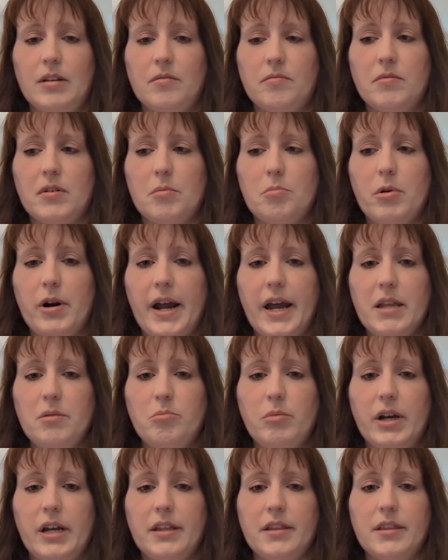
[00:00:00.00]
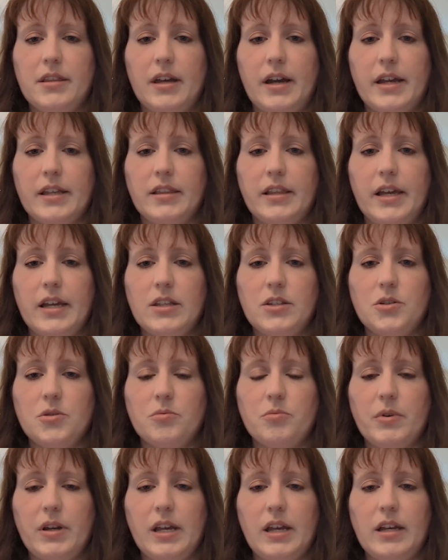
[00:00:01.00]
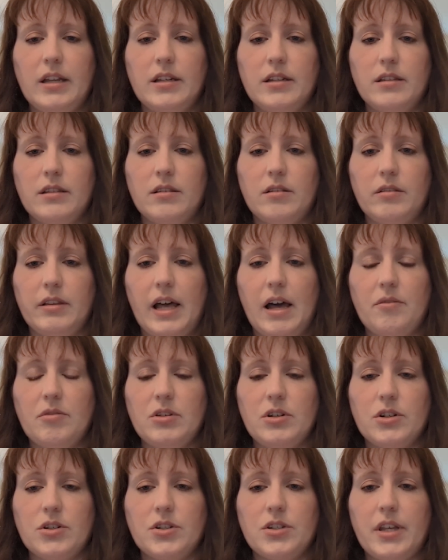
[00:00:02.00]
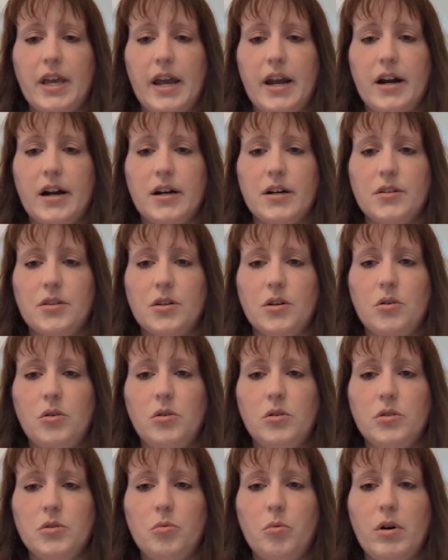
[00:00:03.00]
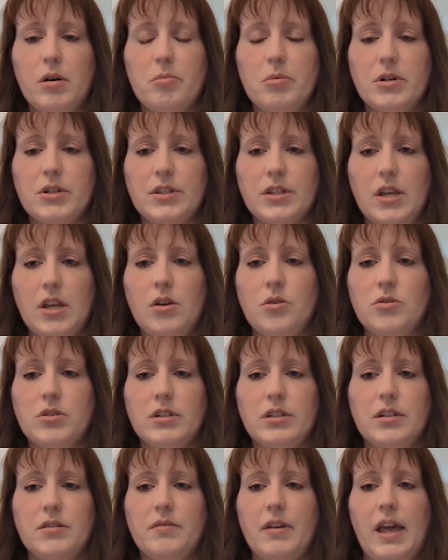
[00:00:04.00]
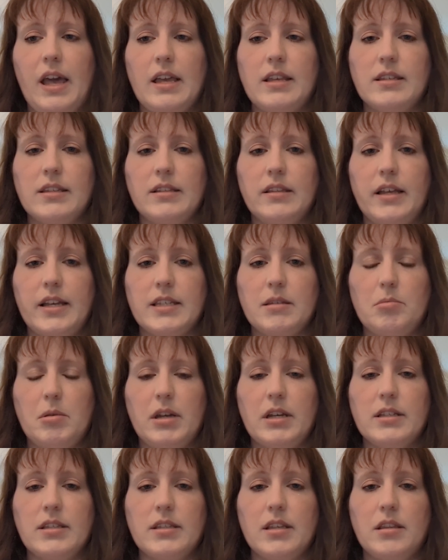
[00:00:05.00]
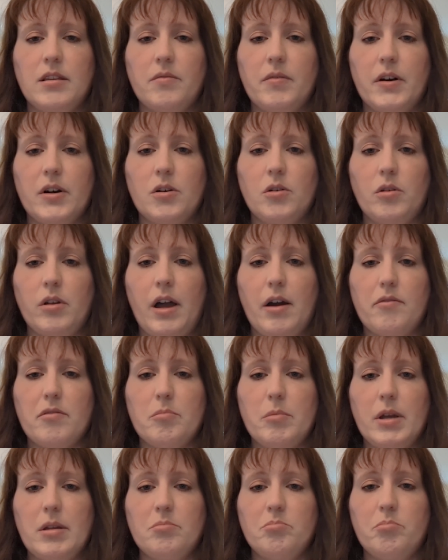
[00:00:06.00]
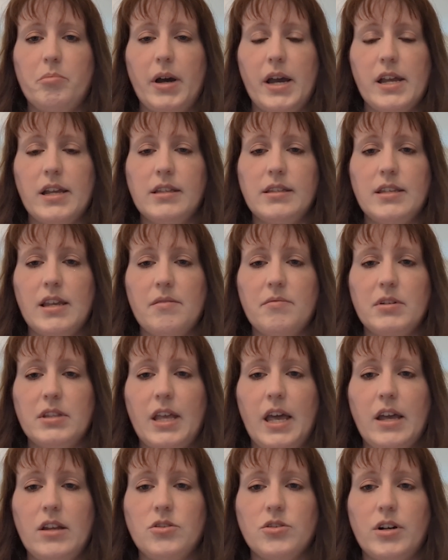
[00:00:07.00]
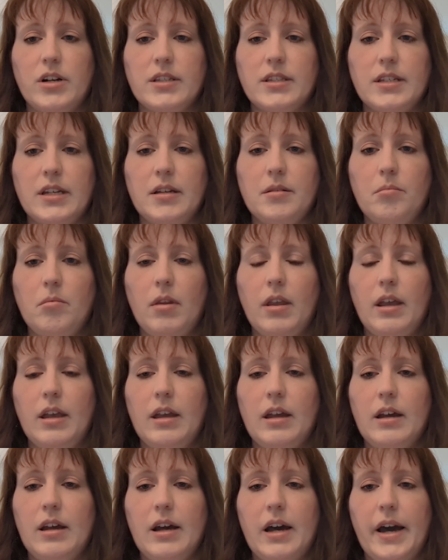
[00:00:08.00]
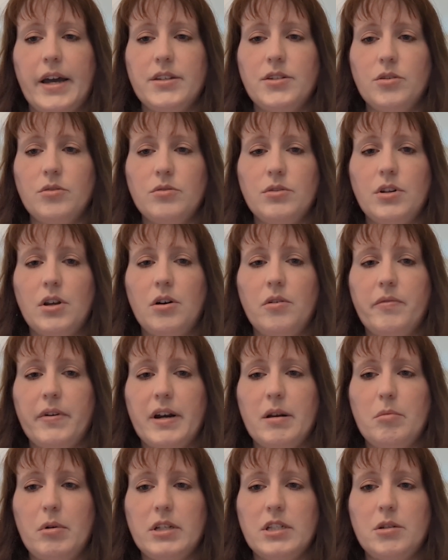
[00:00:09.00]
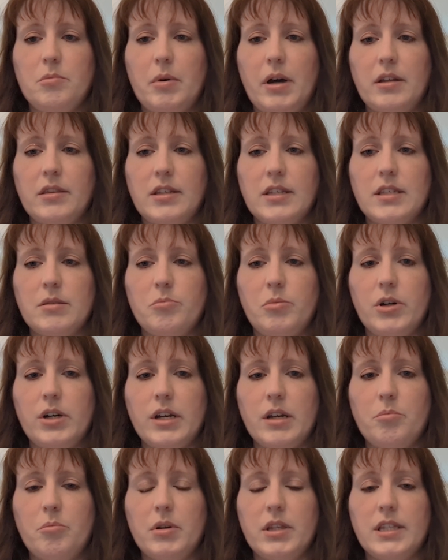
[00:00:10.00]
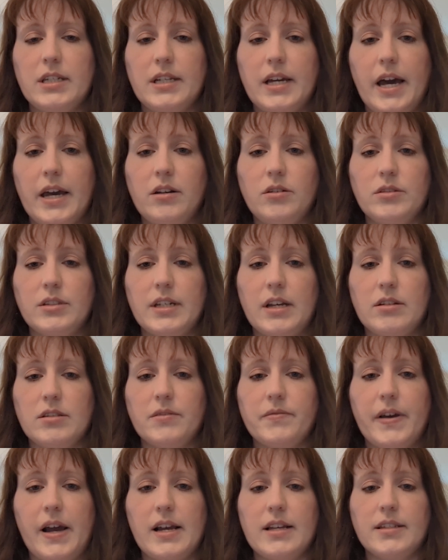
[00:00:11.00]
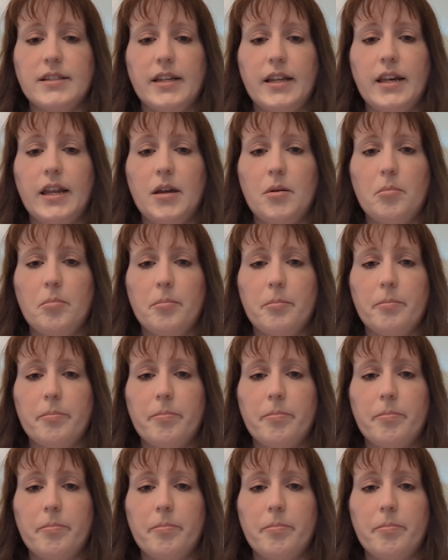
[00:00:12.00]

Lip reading: For Pride Month, I'd like to read The Lavender Scare, The Cold War Persecution of Gays and Lesbians in the Federal Government by David K. Johnson. I don't know very much about this book, but the title sounds fascinating.